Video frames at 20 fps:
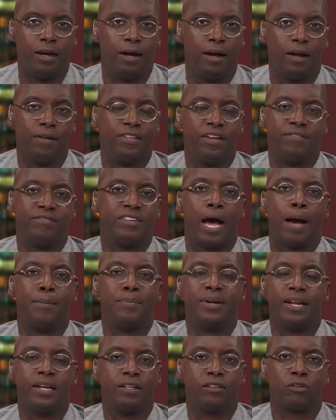uh, they
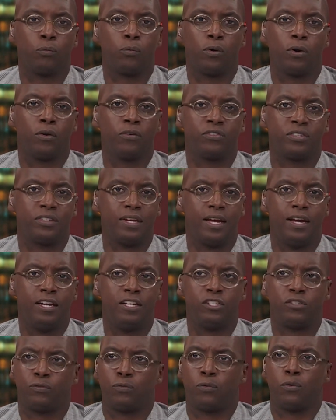dominated the world
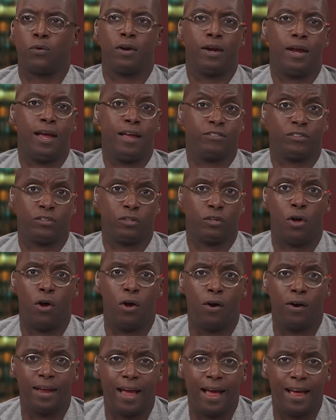stage for as
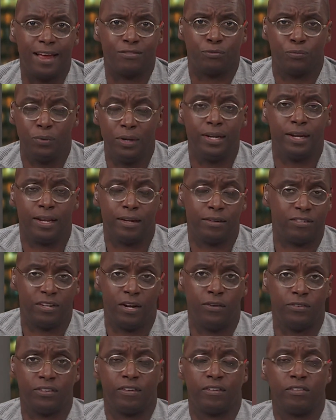long as, really,
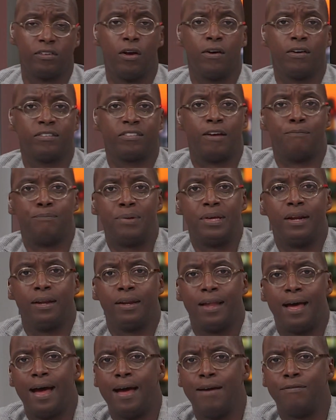seriously, as long as I've been
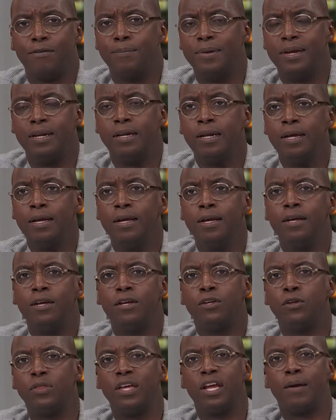alive. I mean,
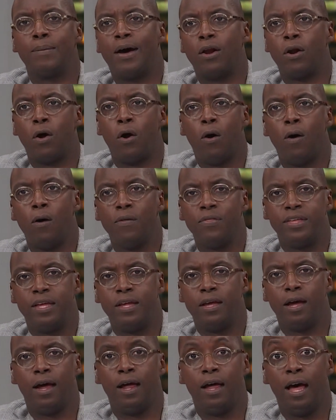you think about all
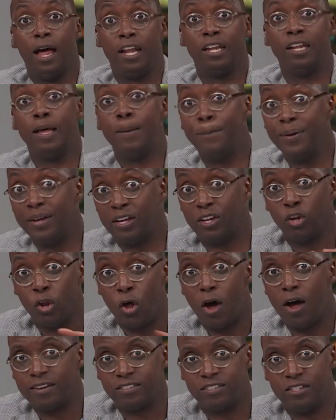the uh, Olympic
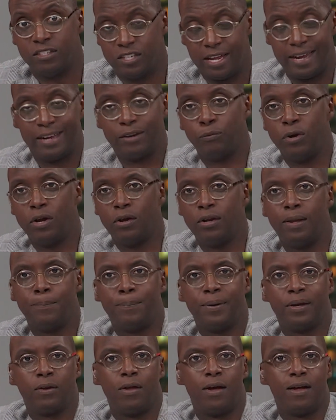losses, like real
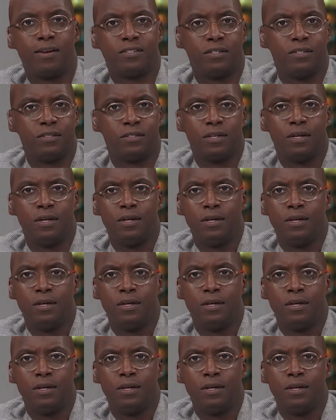Olympic losses